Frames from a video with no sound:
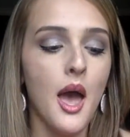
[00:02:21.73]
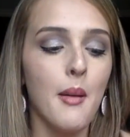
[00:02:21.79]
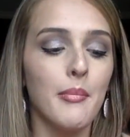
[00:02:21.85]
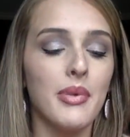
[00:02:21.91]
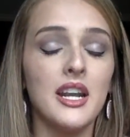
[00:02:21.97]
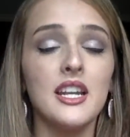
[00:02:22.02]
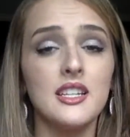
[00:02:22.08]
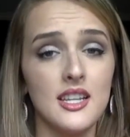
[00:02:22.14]

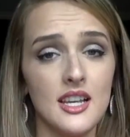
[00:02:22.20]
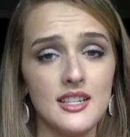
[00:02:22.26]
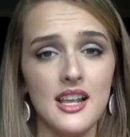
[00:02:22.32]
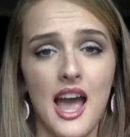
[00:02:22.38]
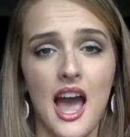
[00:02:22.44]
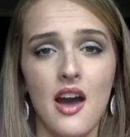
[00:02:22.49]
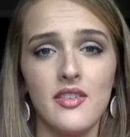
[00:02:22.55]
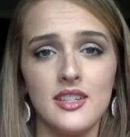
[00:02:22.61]
But it doesn't
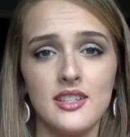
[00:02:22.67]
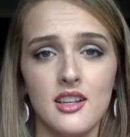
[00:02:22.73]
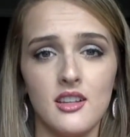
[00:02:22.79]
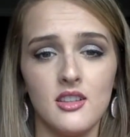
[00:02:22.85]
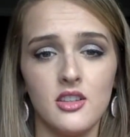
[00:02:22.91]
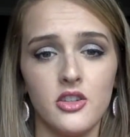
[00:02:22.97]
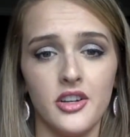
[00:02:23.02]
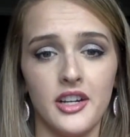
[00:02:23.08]
have a
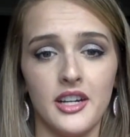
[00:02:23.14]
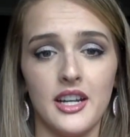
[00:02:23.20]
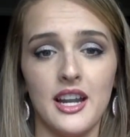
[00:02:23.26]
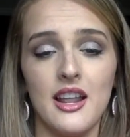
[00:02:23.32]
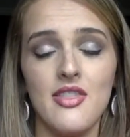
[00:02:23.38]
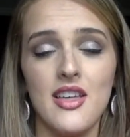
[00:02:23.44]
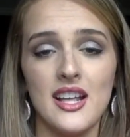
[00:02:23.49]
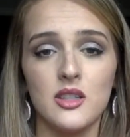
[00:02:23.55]
sunscreen in
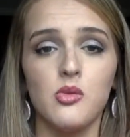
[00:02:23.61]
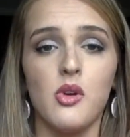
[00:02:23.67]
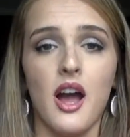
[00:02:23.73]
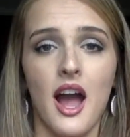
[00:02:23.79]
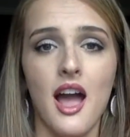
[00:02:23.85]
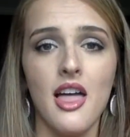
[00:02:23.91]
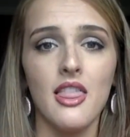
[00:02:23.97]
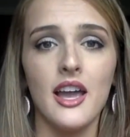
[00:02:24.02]
it, and that's why
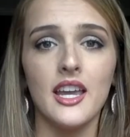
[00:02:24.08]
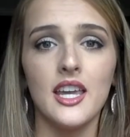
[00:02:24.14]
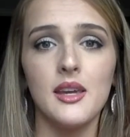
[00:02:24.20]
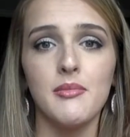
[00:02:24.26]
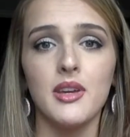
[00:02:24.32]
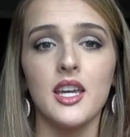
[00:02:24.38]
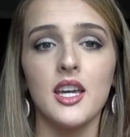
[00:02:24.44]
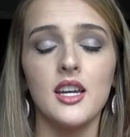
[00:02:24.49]
I like it,
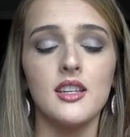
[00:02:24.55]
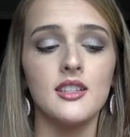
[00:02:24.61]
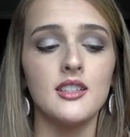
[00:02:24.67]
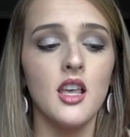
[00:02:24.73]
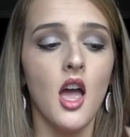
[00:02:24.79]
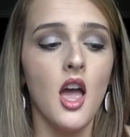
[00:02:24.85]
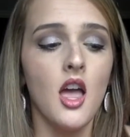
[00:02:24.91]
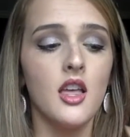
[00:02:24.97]
because
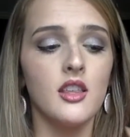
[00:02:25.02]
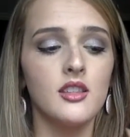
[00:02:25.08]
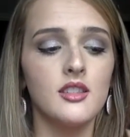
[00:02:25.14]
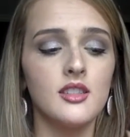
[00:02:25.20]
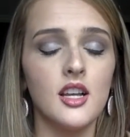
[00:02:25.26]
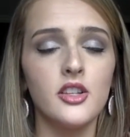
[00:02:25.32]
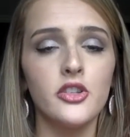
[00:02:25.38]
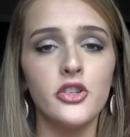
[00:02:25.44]

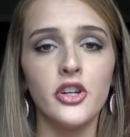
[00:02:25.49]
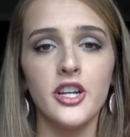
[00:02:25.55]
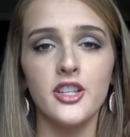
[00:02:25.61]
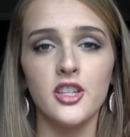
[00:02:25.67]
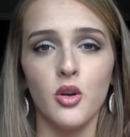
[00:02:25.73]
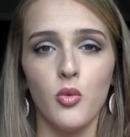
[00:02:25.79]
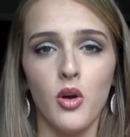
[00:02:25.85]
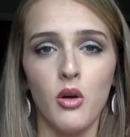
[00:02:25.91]
sunscreens
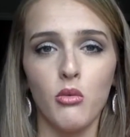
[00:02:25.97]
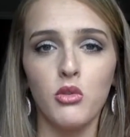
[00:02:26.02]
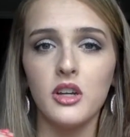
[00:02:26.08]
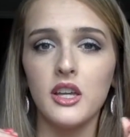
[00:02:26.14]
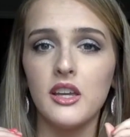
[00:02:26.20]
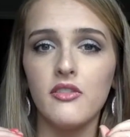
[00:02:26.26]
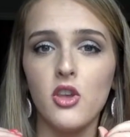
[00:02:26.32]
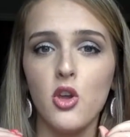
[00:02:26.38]
are what will
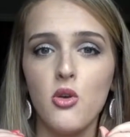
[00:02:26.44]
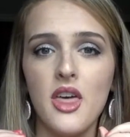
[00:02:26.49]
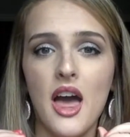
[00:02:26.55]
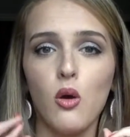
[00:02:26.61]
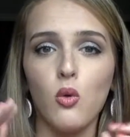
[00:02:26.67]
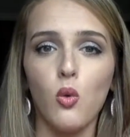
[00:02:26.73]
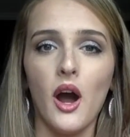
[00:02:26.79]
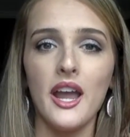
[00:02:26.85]
give you
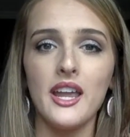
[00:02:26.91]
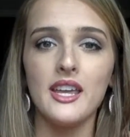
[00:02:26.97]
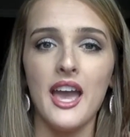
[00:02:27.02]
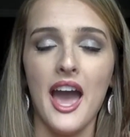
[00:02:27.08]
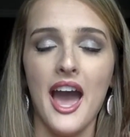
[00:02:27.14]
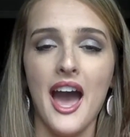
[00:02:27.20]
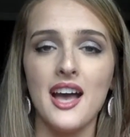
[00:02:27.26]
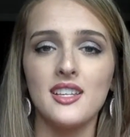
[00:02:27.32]
that white
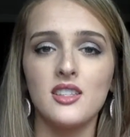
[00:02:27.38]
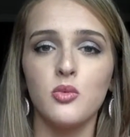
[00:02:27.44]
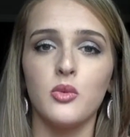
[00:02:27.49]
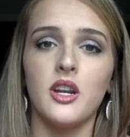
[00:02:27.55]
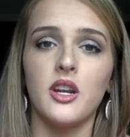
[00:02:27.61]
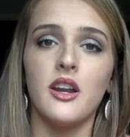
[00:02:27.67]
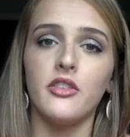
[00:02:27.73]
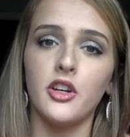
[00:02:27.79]
cast
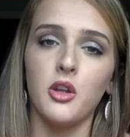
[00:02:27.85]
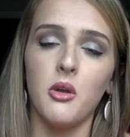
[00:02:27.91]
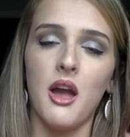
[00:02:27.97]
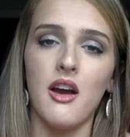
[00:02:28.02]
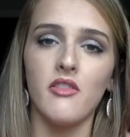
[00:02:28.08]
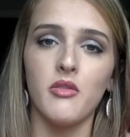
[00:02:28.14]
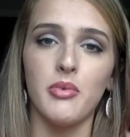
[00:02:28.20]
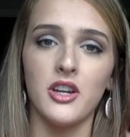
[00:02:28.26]
whenever you
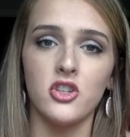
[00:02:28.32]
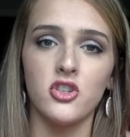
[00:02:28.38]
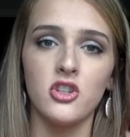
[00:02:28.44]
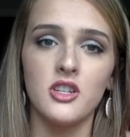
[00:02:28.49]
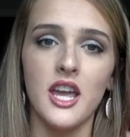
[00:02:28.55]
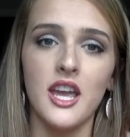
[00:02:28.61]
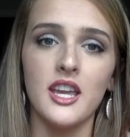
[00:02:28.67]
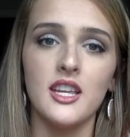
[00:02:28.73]
have a picture
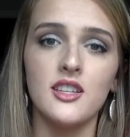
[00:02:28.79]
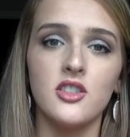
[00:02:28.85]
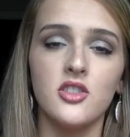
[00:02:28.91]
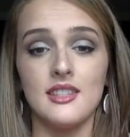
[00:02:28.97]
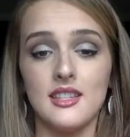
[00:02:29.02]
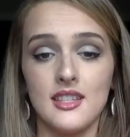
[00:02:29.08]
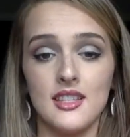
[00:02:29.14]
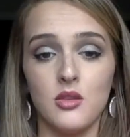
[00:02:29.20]
taken. So
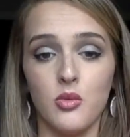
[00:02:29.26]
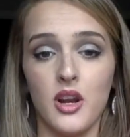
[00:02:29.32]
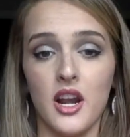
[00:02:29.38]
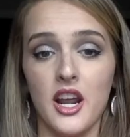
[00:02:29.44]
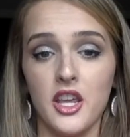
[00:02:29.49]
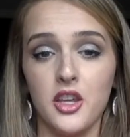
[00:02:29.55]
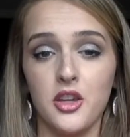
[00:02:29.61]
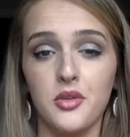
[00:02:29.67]
this is what I
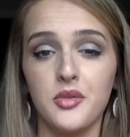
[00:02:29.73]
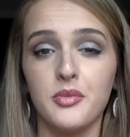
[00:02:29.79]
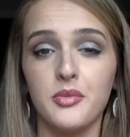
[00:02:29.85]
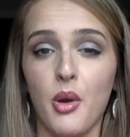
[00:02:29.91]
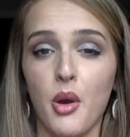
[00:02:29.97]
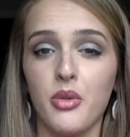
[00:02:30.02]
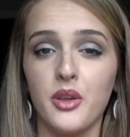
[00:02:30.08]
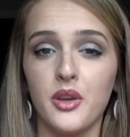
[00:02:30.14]
used
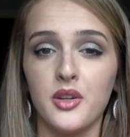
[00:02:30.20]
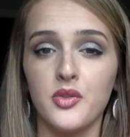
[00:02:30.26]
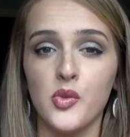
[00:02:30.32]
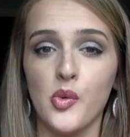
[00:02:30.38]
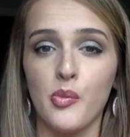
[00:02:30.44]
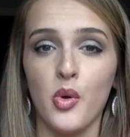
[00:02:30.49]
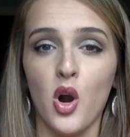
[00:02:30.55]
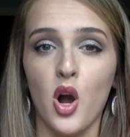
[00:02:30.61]
both years
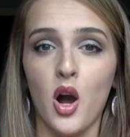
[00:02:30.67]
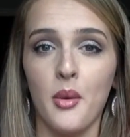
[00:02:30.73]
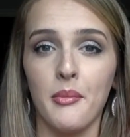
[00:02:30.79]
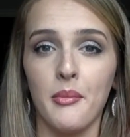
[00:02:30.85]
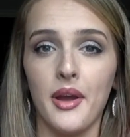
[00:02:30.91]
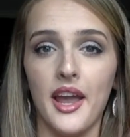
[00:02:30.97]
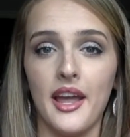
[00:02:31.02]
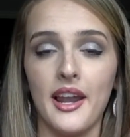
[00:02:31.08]
for prom,
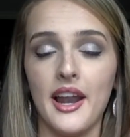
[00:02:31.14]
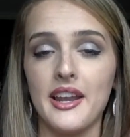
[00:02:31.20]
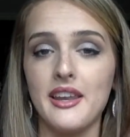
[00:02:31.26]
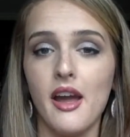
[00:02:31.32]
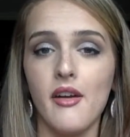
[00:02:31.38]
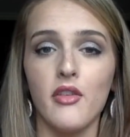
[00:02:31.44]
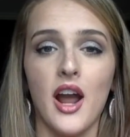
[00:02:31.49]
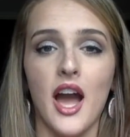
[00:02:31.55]
and I
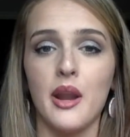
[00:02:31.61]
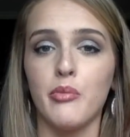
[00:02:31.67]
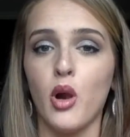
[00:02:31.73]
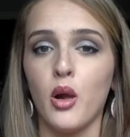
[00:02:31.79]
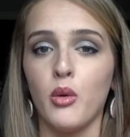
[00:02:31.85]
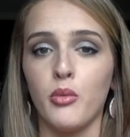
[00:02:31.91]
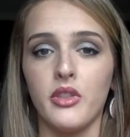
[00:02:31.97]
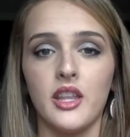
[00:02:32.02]
never had a
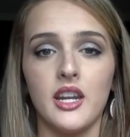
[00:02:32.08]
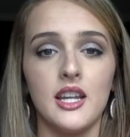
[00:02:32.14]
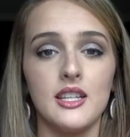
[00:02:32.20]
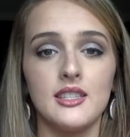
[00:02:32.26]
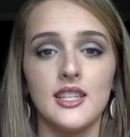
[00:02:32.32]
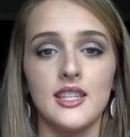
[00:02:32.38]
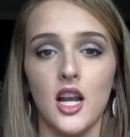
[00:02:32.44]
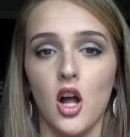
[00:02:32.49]
problem with it. It
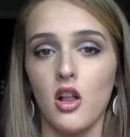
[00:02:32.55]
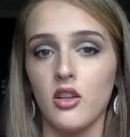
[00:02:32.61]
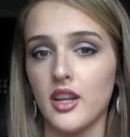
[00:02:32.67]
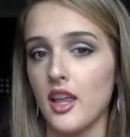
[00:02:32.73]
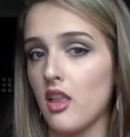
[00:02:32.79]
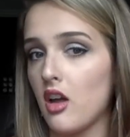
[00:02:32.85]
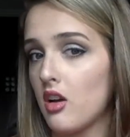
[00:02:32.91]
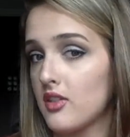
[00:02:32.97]
stayed all
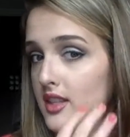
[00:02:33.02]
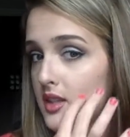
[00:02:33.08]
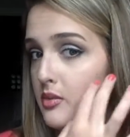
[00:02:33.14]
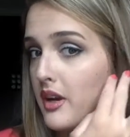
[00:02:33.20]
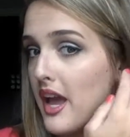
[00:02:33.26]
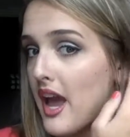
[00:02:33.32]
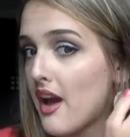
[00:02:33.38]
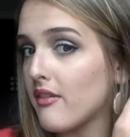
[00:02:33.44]
day long. That's
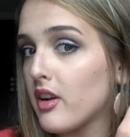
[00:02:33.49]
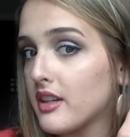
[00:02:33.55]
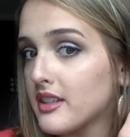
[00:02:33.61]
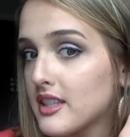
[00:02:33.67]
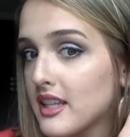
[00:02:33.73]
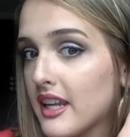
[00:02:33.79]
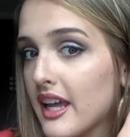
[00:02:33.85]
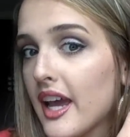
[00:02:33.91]
what I have on
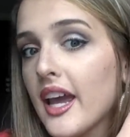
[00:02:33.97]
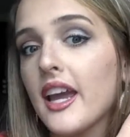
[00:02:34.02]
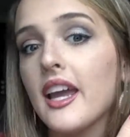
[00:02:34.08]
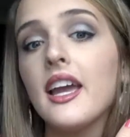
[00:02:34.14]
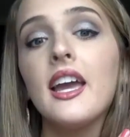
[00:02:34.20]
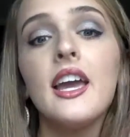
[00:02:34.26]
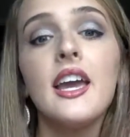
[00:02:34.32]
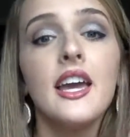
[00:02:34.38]
today.
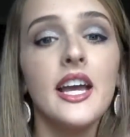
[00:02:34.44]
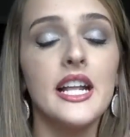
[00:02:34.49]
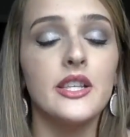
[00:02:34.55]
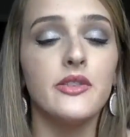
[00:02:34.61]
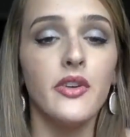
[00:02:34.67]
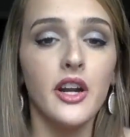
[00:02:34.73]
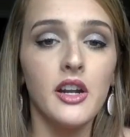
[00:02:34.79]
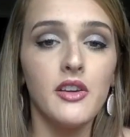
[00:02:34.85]

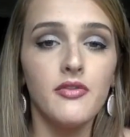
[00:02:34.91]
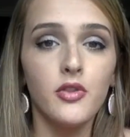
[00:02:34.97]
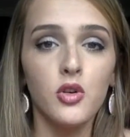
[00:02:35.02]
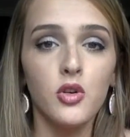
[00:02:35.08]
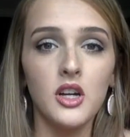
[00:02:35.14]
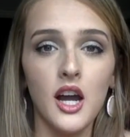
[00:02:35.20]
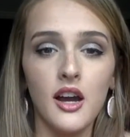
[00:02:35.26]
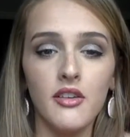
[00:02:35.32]
It's very
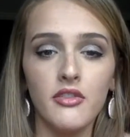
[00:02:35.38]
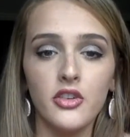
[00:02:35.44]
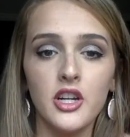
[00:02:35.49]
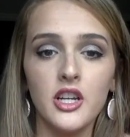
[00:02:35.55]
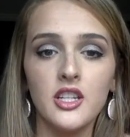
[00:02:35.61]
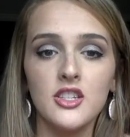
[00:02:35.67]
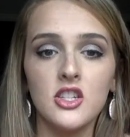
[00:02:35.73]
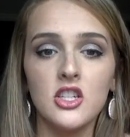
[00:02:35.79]
full
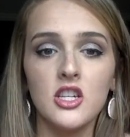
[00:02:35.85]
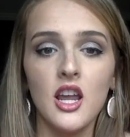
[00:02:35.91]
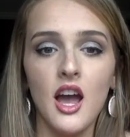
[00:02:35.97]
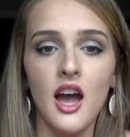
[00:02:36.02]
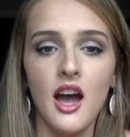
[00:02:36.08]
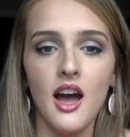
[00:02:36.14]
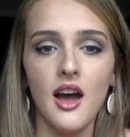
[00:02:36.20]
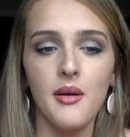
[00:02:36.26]
coverage,
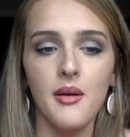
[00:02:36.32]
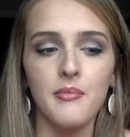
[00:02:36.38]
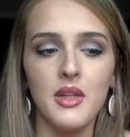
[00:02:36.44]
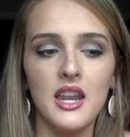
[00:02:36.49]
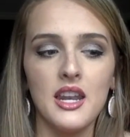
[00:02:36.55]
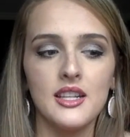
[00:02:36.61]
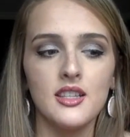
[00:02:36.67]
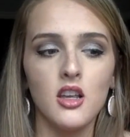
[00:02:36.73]

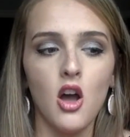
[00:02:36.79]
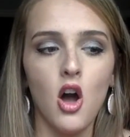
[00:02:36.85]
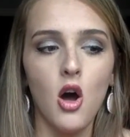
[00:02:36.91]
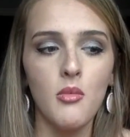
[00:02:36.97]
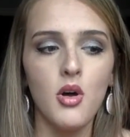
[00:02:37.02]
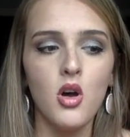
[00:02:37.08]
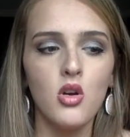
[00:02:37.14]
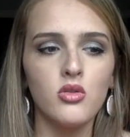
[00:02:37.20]
and it's
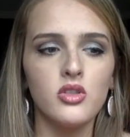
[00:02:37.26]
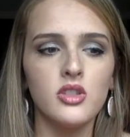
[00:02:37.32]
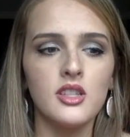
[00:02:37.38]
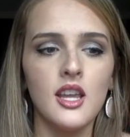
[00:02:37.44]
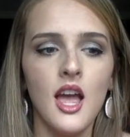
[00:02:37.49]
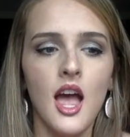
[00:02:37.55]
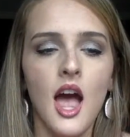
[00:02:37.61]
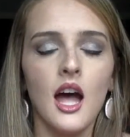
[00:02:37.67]

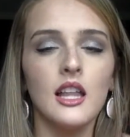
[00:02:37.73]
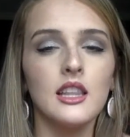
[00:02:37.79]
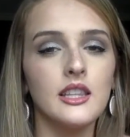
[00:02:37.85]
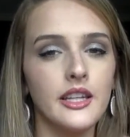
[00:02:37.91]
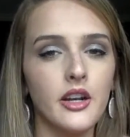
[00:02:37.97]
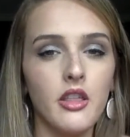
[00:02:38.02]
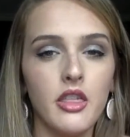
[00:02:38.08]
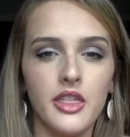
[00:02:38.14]
almost a
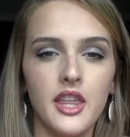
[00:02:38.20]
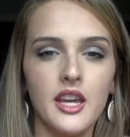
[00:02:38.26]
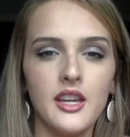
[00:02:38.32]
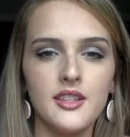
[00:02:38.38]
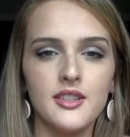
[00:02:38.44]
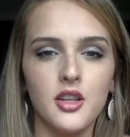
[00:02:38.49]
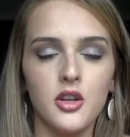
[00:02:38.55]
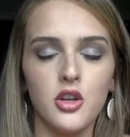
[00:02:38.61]
little thick,
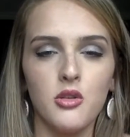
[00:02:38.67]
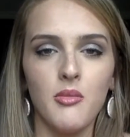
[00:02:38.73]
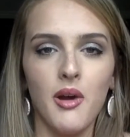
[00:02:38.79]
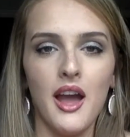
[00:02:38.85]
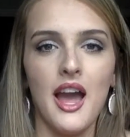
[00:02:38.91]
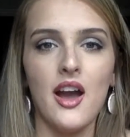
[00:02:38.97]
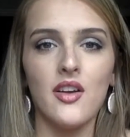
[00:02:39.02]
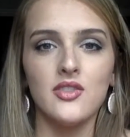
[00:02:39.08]
so you
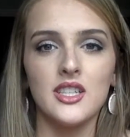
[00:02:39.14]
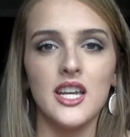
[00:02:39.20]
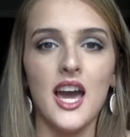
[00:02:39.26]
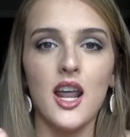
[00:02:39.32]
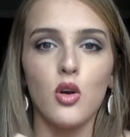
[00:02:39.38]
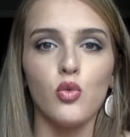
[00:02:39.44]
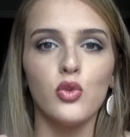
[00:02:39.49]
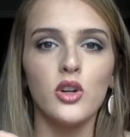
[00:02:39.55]
might have to
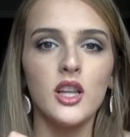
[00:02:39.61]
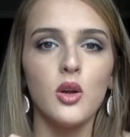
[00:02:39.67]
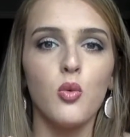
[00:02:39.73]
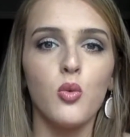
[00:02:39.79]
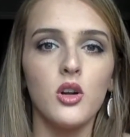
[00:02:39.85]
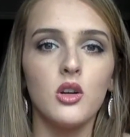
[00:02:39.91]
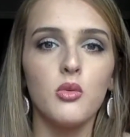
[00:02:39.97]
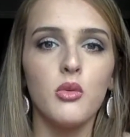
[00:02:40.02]
kind of really
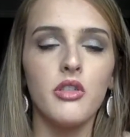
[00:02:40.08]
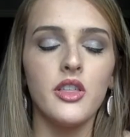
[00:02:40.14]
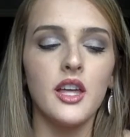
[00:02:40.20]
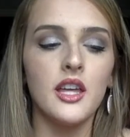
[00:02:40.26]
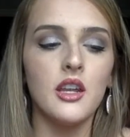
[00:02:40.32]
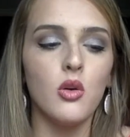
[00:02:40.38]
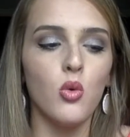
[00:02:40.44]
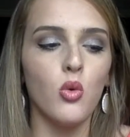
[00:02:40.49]
work with
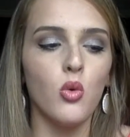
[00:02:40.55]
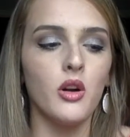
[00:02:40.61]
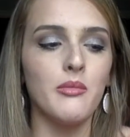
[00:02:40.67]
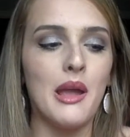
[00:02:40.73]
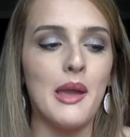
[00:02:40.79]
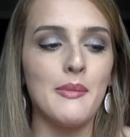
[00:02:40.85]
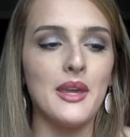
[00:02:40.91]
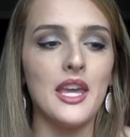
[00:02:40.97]
it, or
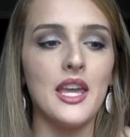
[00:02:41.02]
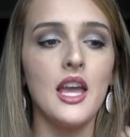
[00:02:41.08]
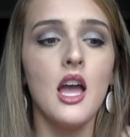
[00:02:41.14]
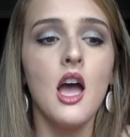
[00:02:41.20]
maybe